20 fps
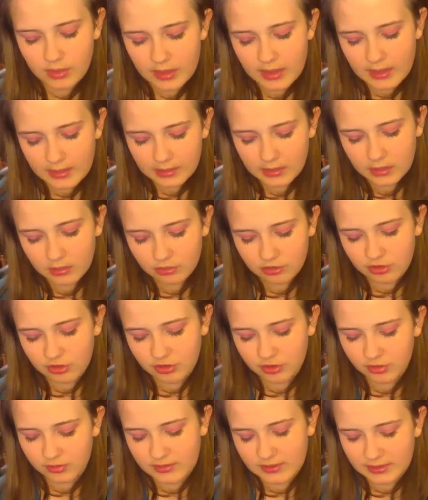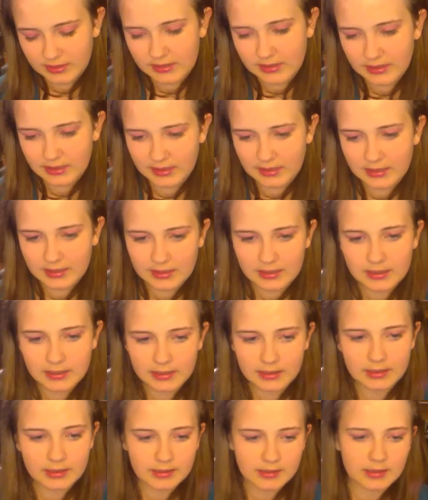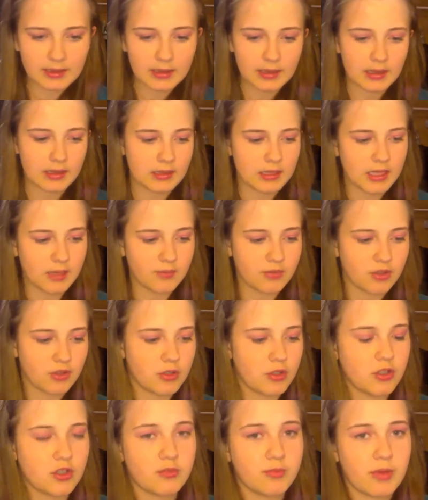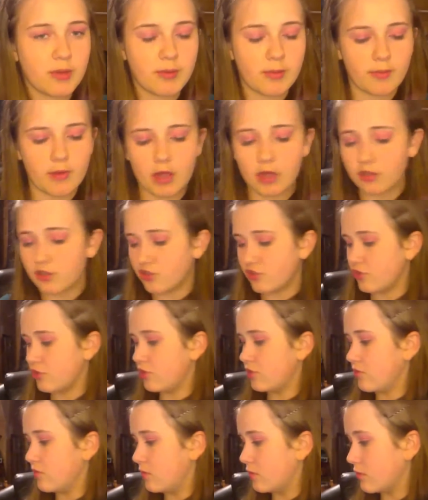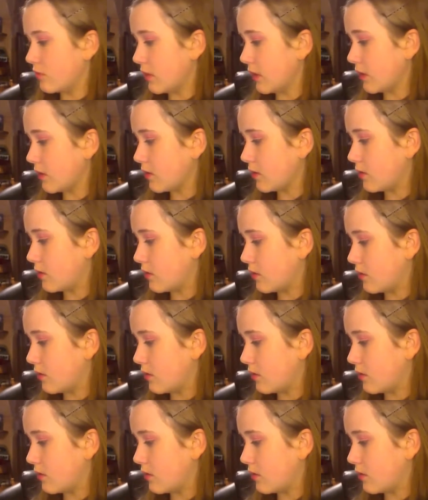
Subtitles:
Then just using then I'm going to spray my brush quick.